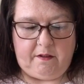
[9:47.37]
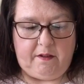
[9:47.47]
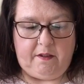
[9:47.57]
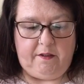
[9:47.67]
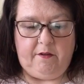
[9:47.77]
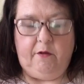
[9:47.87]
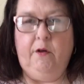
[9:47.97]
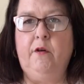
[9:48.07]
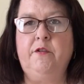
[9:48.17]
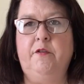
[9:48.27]
you know,
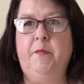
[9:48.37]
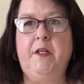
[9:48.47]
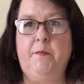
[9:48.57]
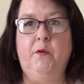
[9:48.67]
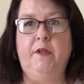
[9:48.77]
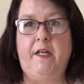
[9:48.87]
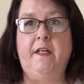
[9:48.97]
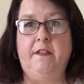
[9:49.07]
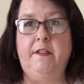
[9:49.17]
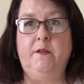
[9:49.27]
lots of people again
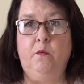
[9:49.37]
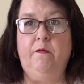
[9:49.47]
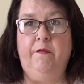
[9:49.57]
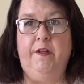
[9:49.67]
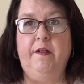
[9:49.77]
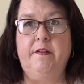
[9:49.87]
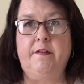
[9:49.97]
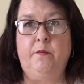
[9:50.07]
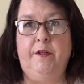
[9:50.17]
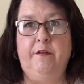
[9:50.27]
did want this
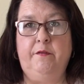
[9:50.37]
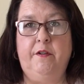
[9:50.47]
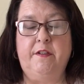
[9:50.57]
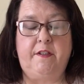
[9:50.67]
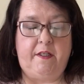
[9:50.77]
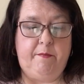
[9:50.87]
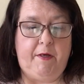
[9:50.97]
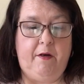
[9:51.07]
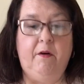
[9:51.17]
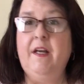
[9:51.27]
when it first came
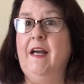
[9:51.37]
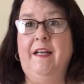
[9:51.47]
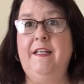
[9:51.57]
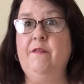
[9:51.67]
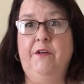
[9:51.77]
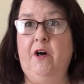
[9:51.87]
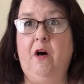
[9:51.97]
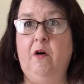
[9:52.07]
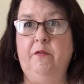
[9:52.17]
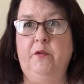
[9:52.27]
out, and even
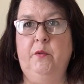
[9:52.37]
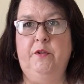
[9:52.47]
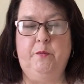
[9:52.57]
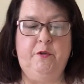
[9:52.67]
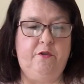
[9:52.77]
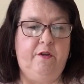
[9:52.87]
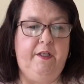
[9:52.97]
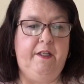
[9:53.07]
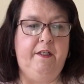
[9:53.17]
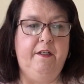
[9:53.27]
afterwards were
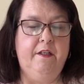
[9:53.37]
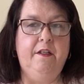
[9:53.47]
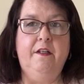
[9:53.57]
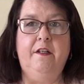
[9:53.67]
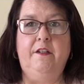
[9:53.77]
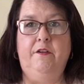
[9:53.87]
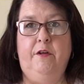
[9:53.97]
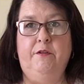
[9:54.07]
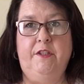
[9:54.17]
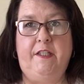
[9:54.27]
trying, you know,
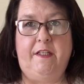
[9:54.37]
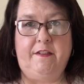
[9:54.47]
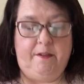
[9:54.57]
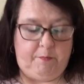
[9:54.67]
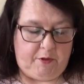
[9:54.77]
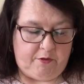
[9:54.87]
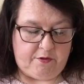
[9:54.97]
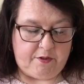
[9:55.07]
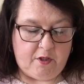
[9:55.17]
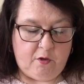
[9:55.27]
to get it, because
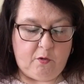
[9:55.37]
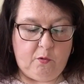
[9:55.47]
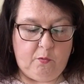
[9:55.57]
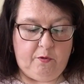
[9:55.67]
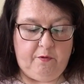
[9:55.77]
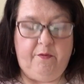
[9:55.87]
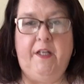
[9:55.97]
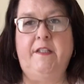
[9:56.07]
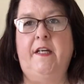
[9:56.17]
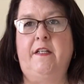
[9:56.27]
all of their
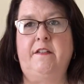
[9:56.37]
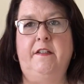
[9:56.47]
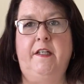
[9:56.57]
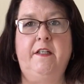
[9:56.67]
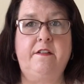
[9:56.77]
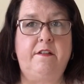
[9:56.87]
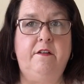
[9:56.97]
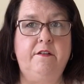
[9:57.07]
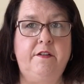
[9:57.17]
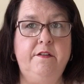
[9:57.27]
decks are
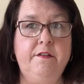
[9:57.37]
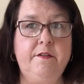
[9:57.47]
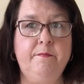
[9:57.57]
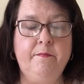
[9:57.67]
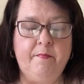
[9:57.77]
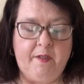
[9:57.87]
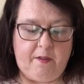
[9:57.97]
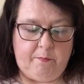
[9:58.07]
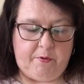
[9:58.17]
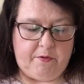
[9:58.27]
Kickstarters,
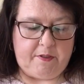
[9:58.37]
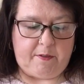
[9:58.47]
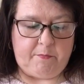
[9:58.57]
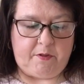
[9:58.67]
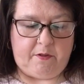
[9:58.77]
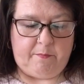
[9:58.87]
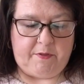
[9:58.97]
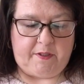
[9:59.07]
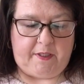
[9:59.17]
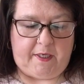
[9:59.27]
but sometimes
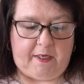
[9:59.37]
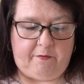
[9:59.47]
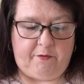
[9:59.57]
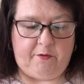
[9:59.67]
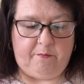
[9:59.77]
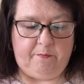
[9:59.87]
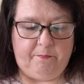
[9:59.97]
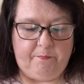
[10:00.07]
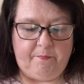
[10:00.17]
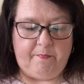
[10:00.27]
they have them
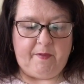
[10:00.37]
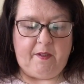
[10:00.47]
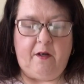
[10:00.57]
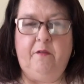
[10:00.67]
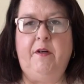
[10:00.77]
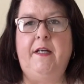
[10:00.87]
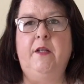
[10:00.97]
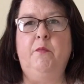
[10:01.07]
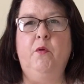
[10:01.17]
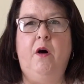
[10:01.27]

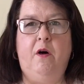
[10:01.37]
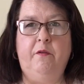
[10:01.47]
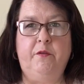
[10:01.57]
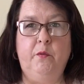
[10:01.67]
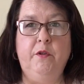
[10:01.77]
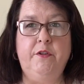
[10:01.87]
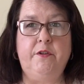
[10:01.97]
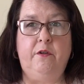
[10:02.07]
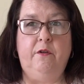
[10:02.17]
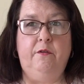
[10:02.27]
available afterwards
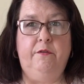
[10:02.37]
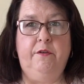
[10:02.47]
on